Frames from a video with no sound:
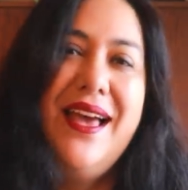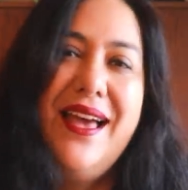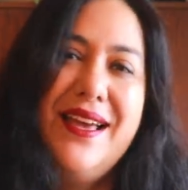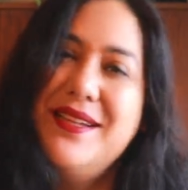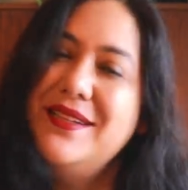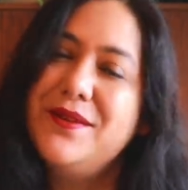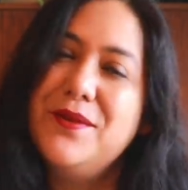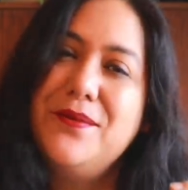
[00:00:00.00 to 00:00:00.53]

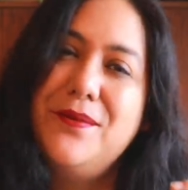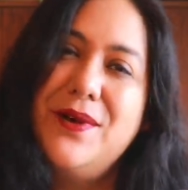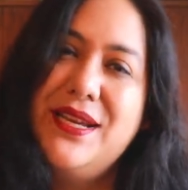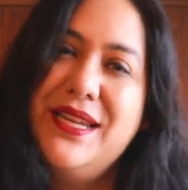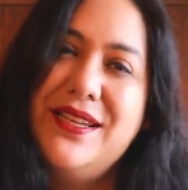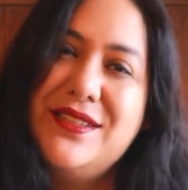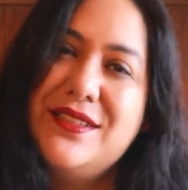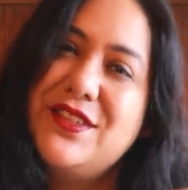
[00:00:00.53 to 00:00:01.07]
and
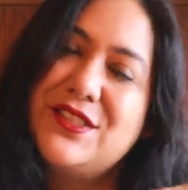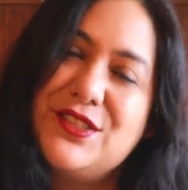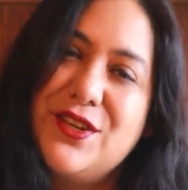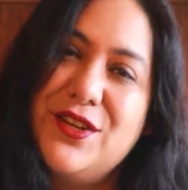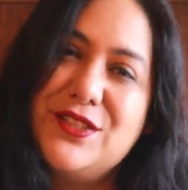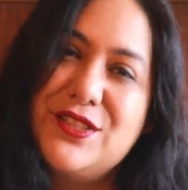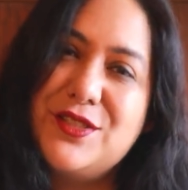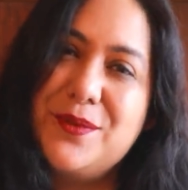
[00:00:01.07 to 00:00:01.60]
wanting the
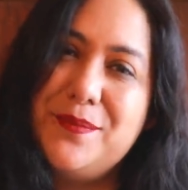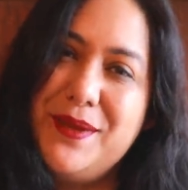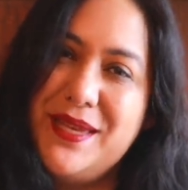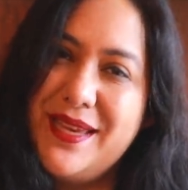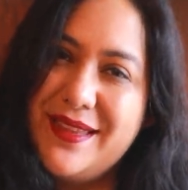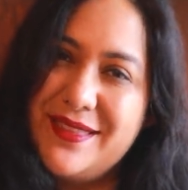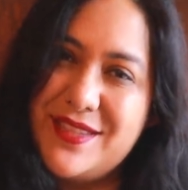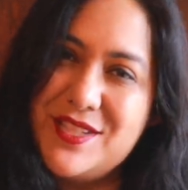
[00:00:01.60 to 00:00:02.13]
skirts to
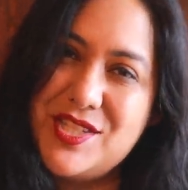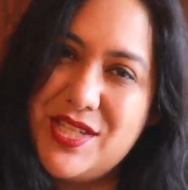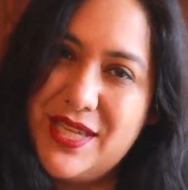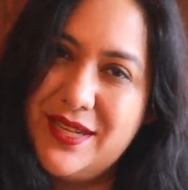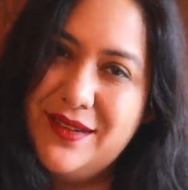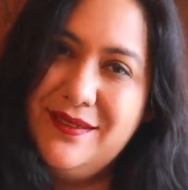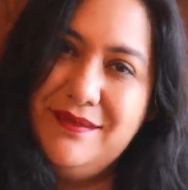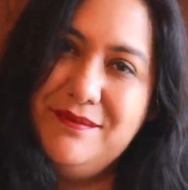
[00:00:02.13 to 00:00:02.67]
be at the
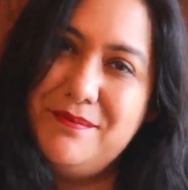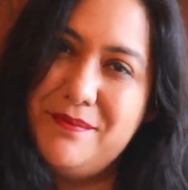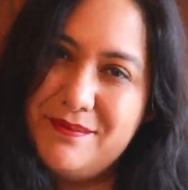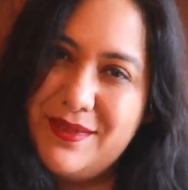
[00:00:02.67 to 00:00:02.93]
shin,